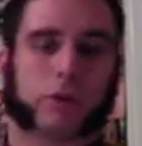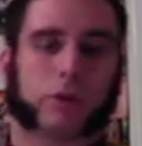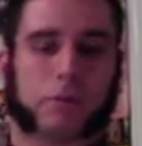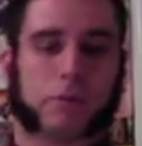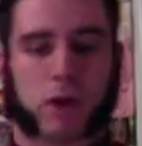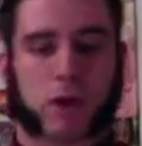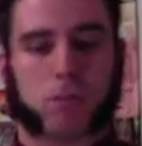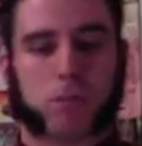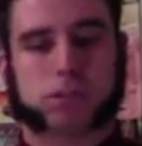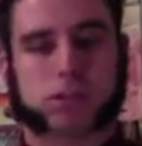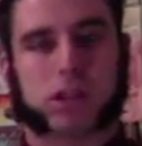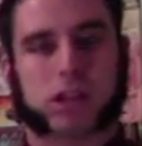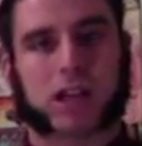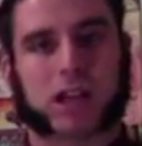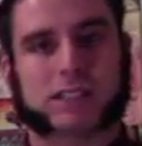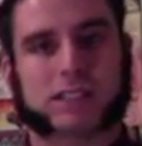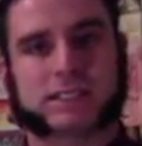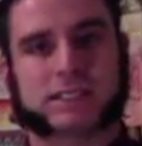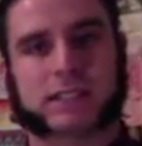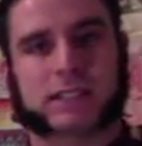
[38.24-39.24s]
about
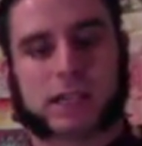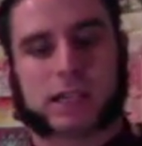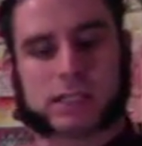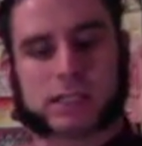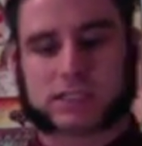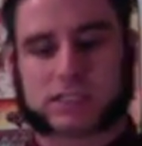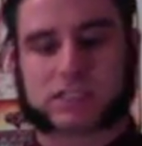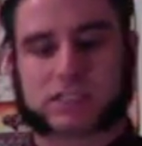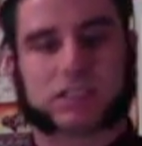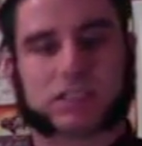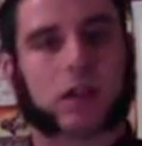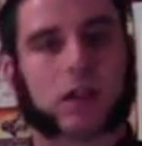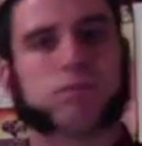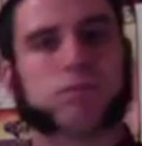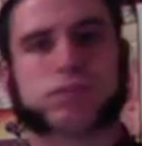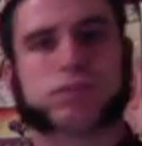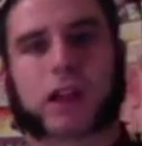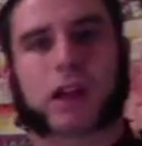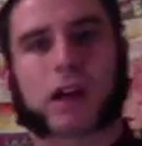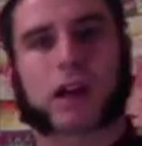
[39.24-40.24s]
plots,
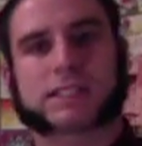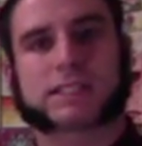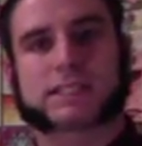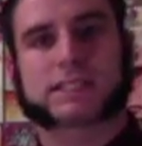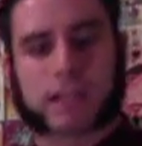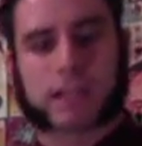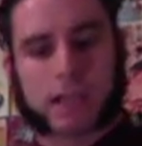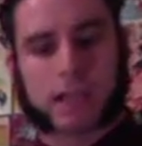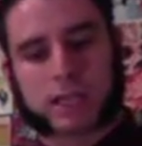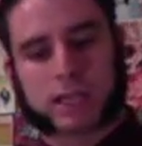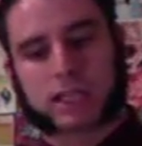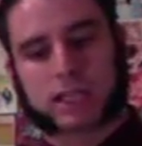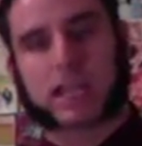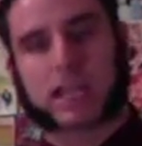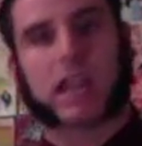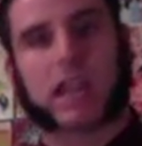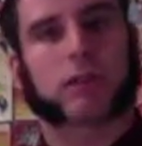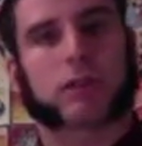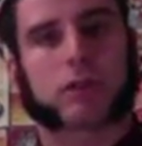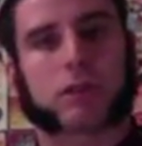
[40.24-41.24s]
subplots,
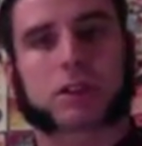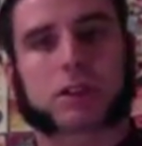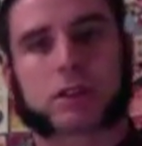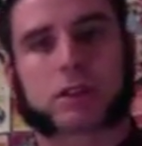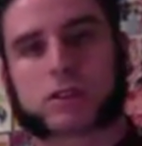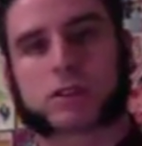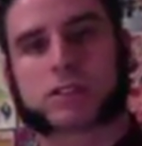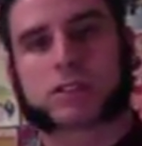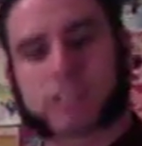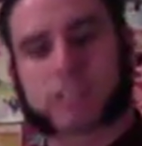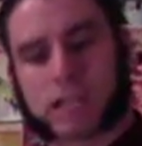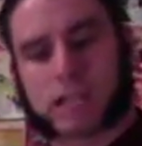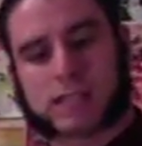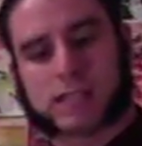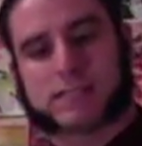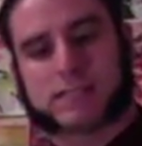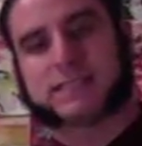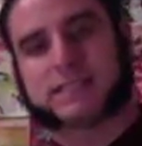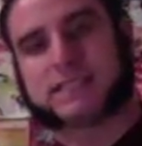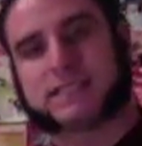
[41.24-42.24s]
characters,
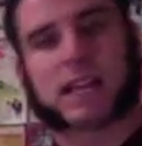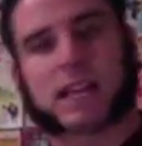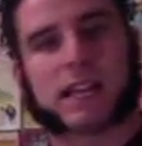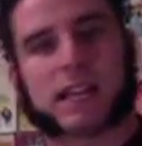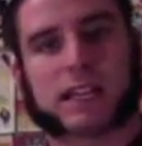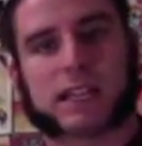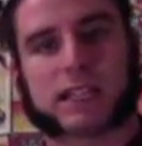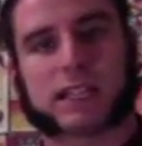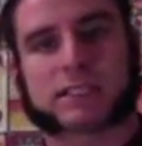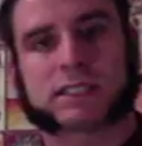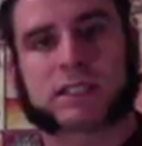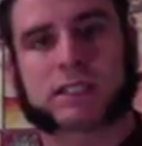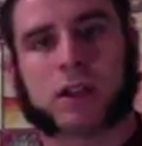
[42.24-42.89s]
settings,